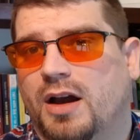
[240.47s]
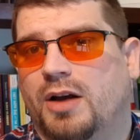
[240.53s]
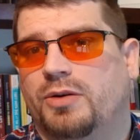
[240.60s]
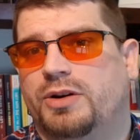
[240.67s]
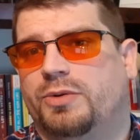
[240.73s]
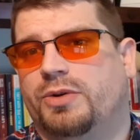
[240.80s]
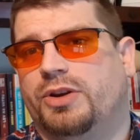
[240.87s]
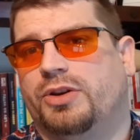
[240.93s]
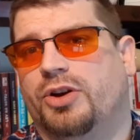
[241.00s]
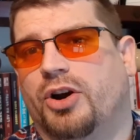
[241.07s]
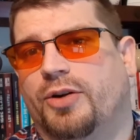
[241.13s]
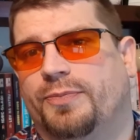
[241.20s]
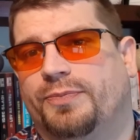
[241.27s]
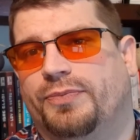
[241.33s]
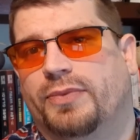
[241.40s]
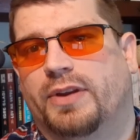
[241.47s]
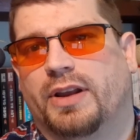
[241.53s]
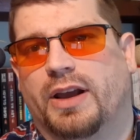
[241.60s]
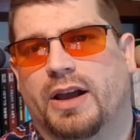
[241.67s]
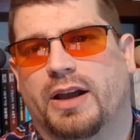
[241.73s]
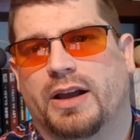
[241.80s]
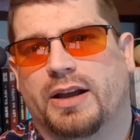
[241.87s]
I wonder what you got.
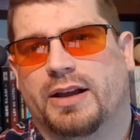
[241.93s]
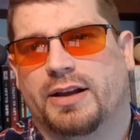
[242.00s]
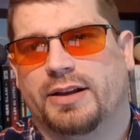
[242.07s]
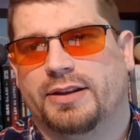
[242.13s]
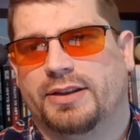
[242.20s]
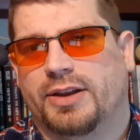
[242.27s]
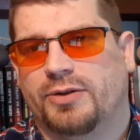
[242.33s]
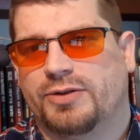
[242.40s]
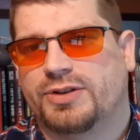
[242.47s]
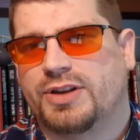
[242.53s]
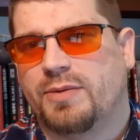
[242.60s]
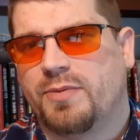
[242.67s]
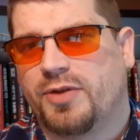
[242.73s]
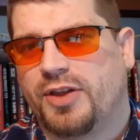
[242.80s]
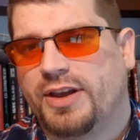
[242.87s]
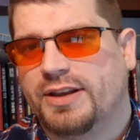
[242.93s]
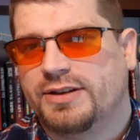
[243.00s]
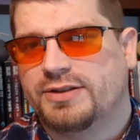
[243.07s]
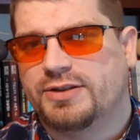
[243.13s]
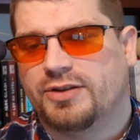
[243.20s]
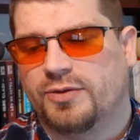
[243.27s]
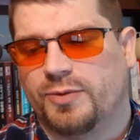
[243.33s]
There are some
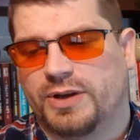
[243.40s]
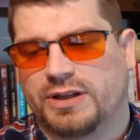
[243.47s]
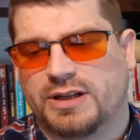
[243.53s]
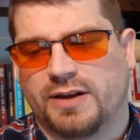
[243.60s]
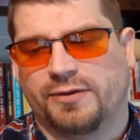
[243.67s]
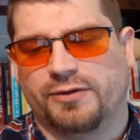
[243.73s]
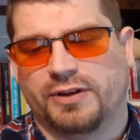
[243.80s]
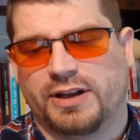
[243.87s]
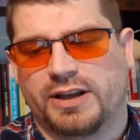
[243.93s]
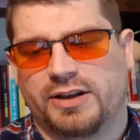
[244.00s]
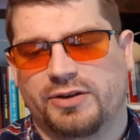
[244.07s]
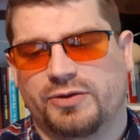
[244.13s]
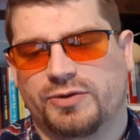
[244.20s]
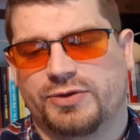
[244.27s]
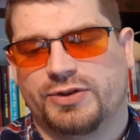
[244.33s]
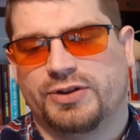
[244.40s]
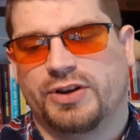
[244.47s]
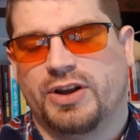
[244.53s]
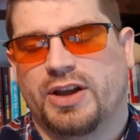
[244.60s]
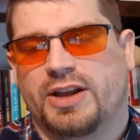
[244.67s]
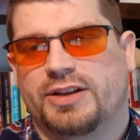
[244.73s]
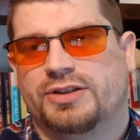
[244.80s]
things that we definitely use
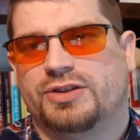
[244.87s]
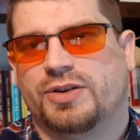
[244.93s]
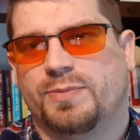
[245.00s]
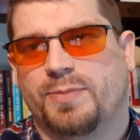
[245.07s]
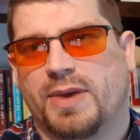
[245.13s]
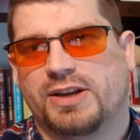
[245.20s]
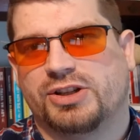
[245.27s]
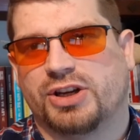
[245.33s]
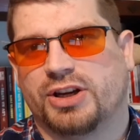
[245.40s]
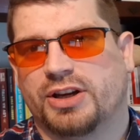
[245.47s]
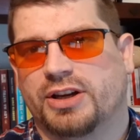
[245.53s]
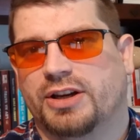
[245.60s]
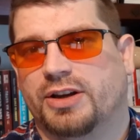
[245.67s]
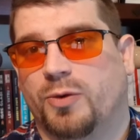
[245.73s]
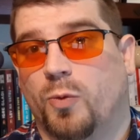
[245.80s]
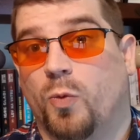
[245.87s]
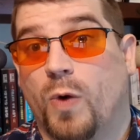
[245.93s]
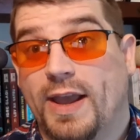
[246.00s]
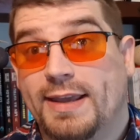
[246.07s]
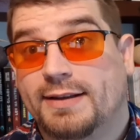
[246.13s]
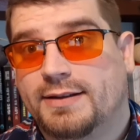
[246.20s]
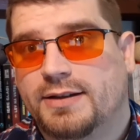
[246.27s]
to measure
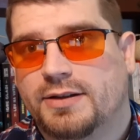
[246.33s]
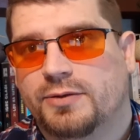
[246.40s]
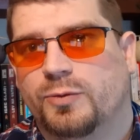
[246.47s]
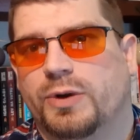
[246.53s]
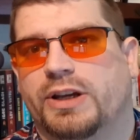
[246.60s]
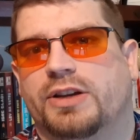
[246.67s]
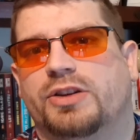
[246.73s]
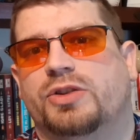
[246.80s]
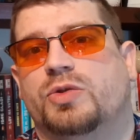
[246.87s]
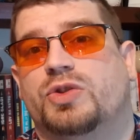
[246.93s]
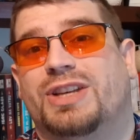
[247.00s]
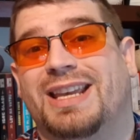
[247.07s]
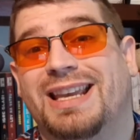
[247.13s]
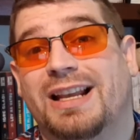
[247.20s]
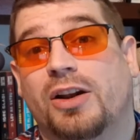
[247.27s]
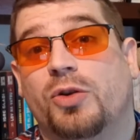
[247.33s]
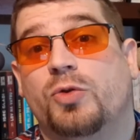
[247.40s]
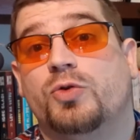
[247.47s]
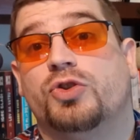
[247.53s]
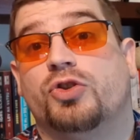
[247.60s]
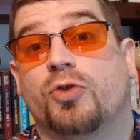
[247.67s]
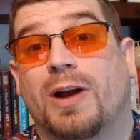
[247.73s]
weight. We can use
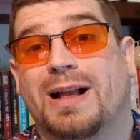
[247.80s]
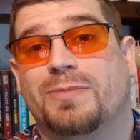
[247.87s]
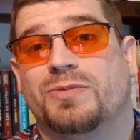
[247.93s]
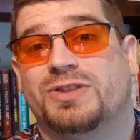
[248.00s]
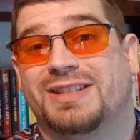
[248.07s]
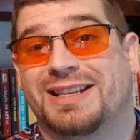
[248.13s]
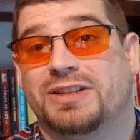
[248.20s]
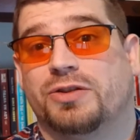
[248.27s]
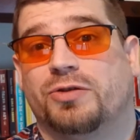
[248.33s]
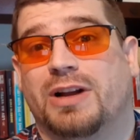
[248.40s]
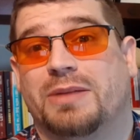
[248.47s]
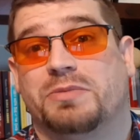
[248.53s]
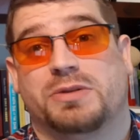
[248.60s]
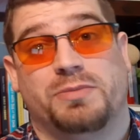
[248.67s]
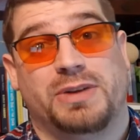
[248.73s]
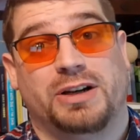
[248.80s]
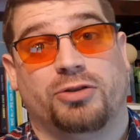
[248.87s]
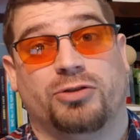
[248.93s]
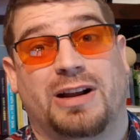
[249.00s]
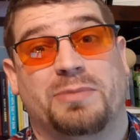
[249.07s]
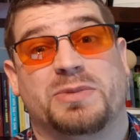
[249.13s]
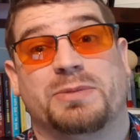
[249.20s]
kilos, grams, decigrams,
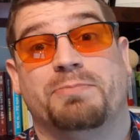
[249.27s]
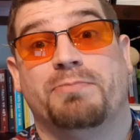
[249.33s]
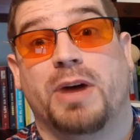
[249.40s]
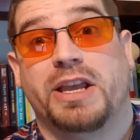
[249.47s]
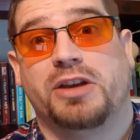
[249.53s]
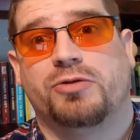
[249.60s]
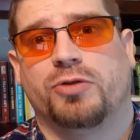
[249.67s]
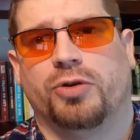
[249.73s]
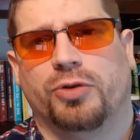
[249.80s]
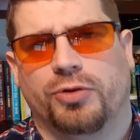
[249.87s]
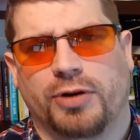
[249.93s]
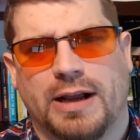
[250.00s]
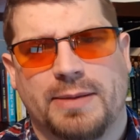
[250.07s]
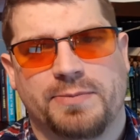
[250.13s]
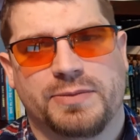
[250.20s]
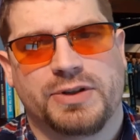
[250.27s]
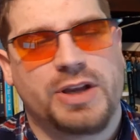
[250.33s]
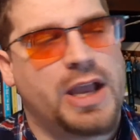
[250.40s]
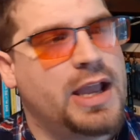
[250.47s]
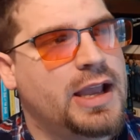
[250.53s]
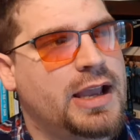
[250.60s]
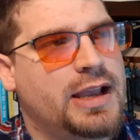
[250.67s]
milligrams, micrograms
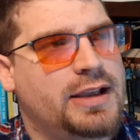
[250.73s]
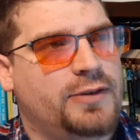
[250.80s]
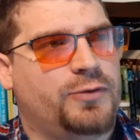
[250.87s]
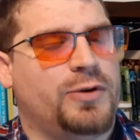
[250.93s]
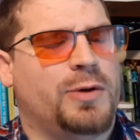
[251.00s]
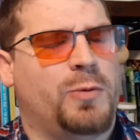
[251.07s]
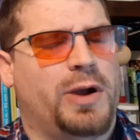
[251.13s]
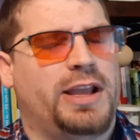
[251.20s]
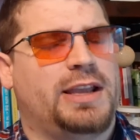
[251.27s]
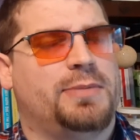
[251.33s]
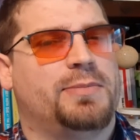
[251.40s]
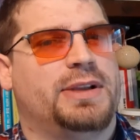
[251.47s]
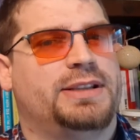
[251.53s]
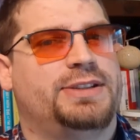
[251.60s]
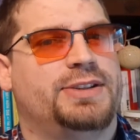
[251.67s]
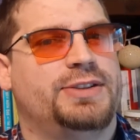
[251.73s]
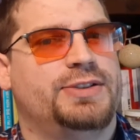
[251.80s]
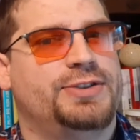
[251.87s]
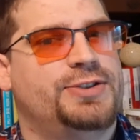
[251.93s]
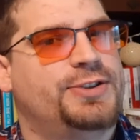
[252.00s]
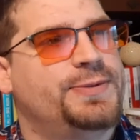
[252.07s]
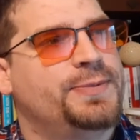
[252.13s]
if we're weighing
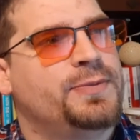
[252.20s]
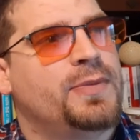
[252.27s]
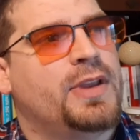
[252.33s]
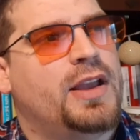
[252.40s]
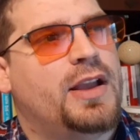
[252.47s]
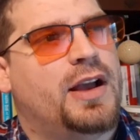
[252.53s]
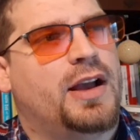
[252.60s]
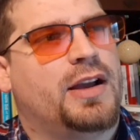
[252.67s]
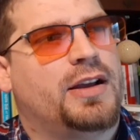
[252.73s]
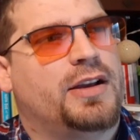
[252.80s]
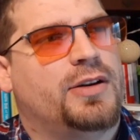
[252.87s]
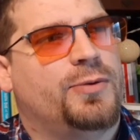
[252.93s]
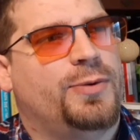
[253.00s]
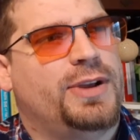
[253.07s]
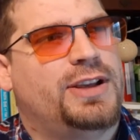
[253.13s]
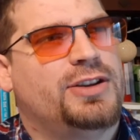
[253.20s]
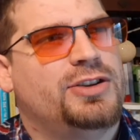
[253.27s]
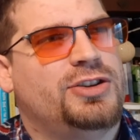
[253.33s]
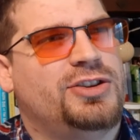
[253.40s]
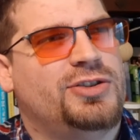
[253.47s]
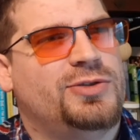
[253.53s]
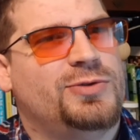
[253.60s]
medicines. We can
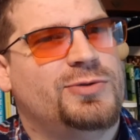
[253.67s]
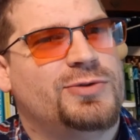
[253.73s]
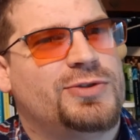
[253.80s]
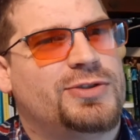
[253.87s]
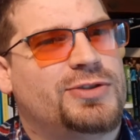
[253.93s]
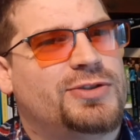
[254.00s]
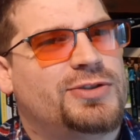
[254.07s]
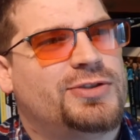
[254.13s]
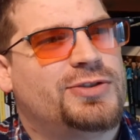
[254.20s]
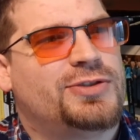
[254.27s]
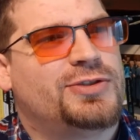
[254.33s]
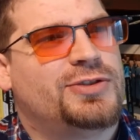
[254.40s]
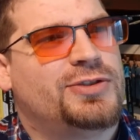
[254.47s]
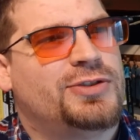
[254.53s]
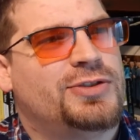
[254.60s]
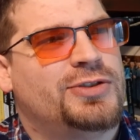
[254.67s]
use